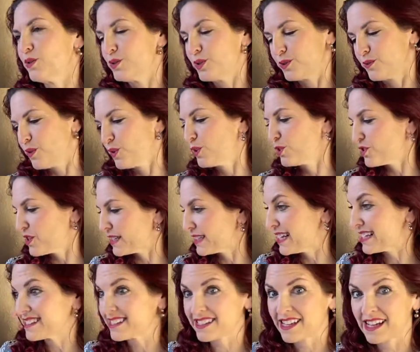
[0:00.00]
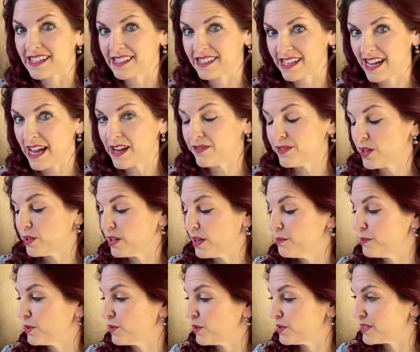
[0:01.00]
vocal tract exercises I've now come
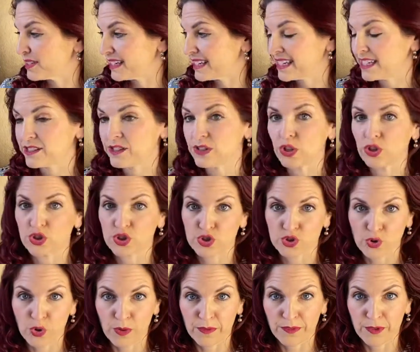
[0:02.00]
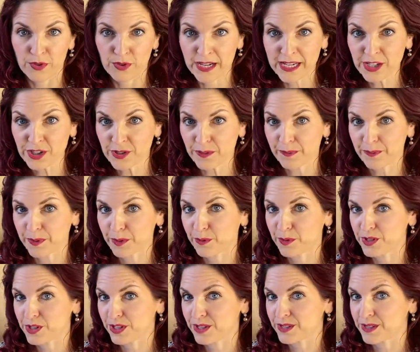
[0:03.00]
across is straw phonation,
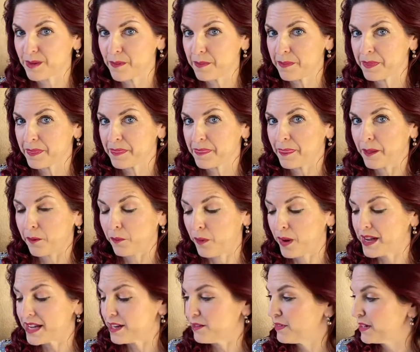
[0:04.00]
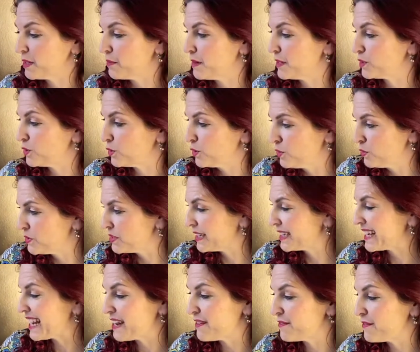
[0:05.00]
which is why I recommend using
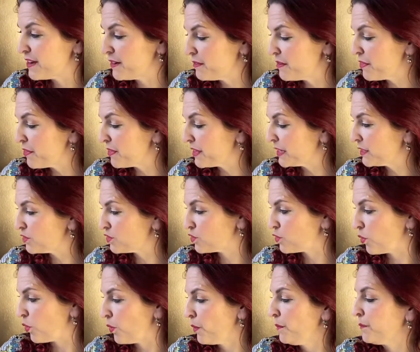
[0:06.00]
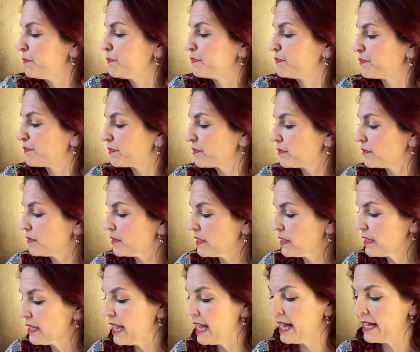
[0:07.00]
a very thick straw
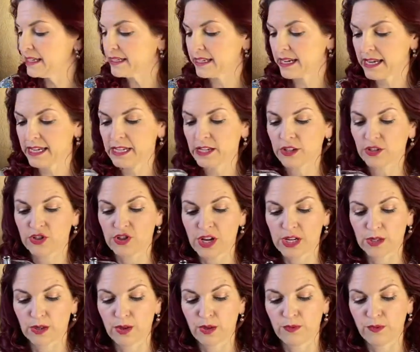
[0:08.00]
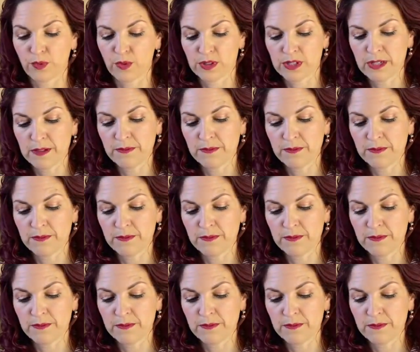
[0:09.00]
and a jug of water,